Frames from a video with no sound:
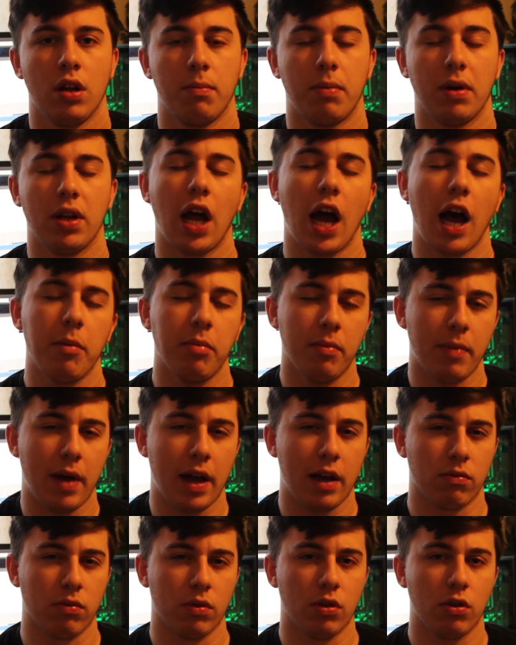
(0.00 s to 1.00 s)
But hopping
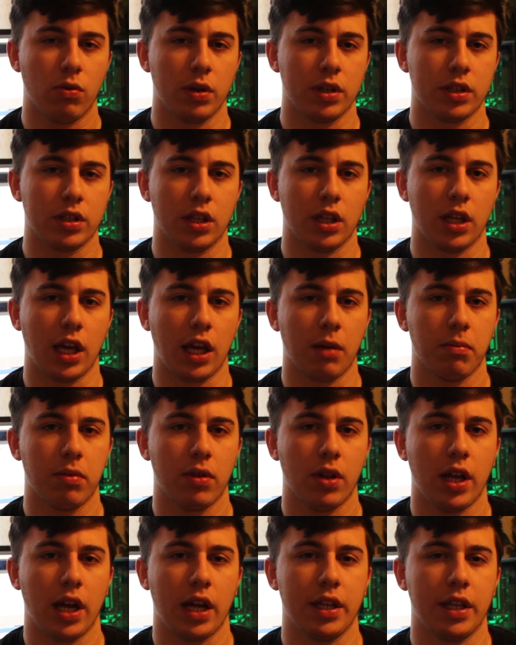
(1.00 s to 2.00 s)
back real quick to the
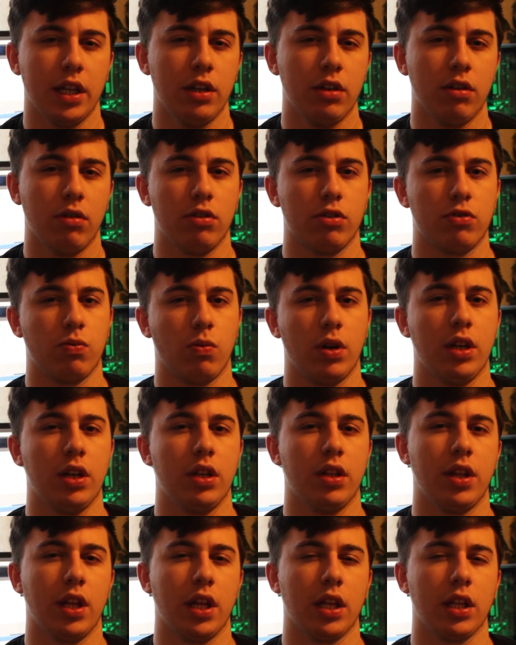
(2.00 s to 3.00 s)
gameplay, I did notice
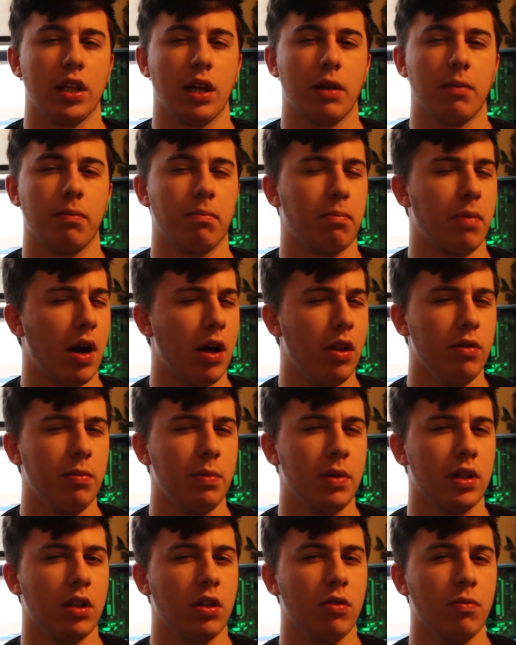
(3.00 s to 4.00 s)
one thing that bothered
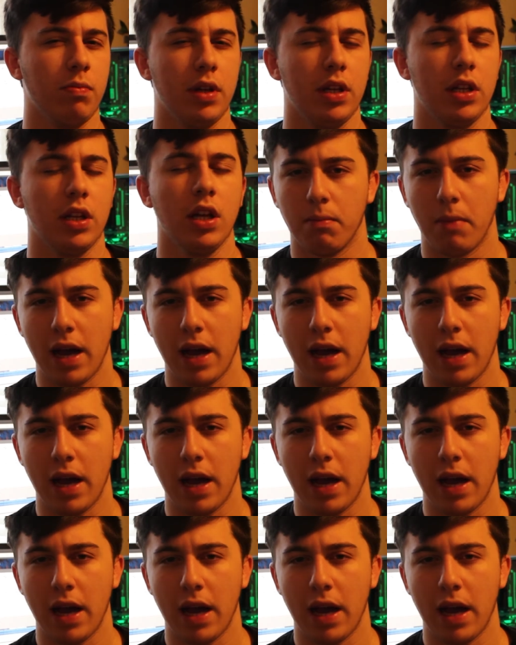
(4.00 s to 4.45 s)
me a little bit.